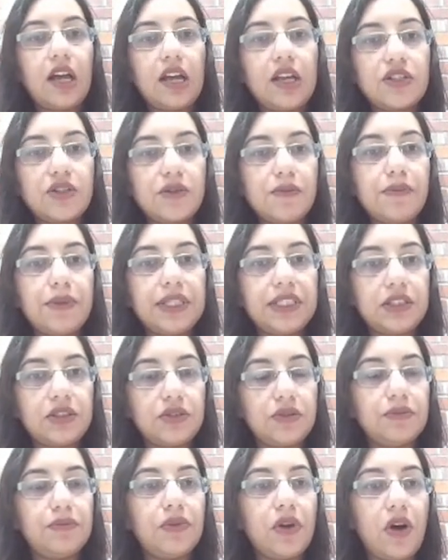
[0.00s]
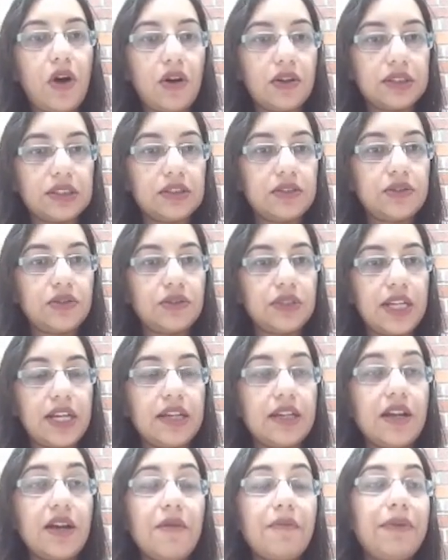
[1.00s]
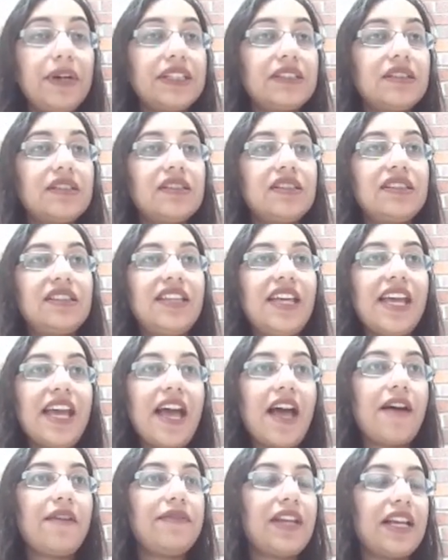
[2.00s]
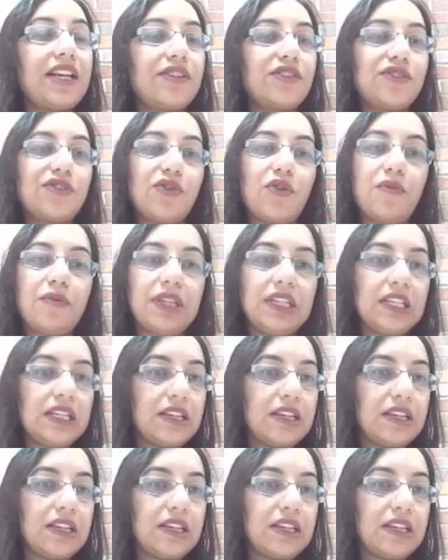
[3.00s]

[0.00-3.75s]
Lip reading: So better to block so that, but they have like so many